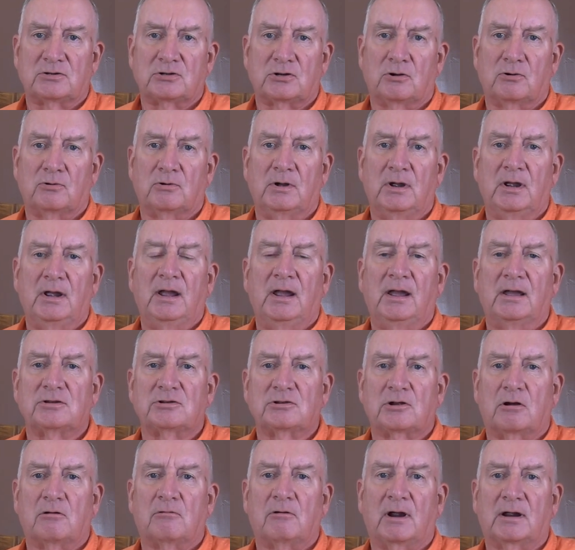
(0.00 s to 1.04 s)
So
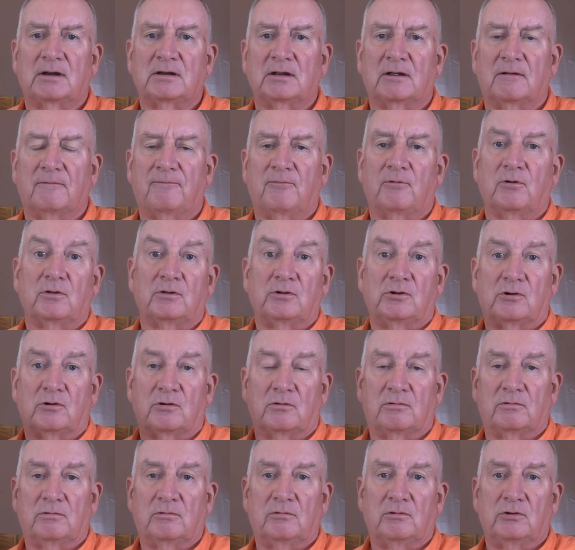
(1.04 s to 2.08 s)
it's correcting for
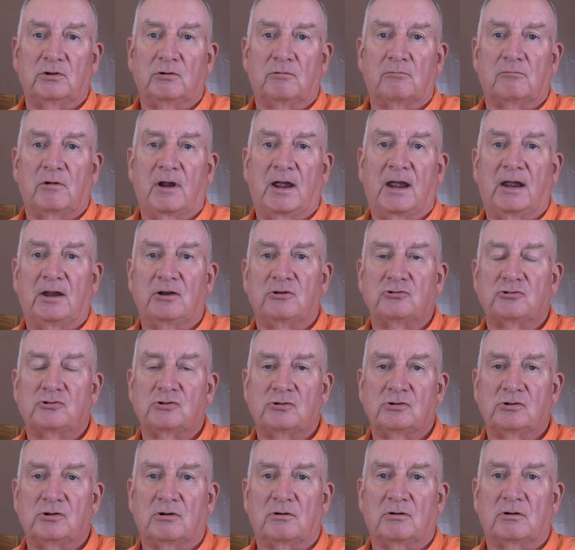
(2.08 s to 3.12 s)
your, your range,
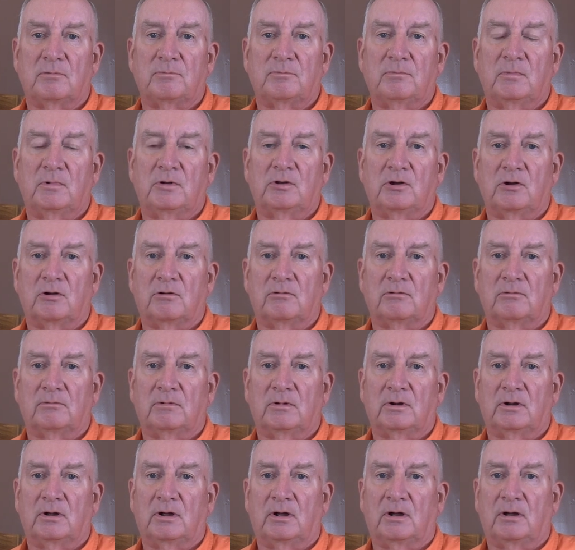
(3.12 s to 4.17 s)
your, your
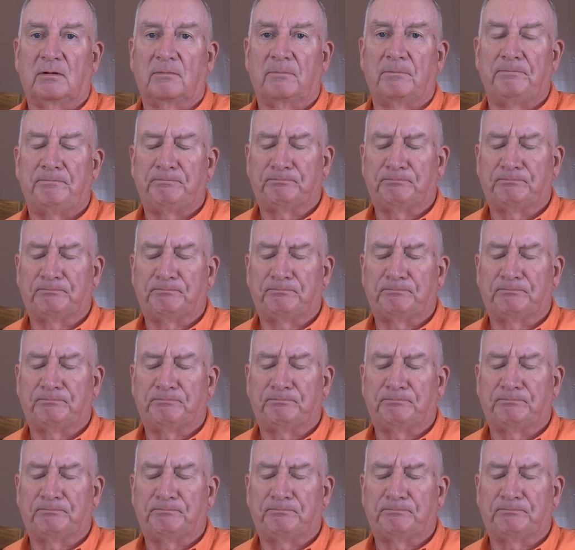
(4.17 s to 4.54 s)
uh,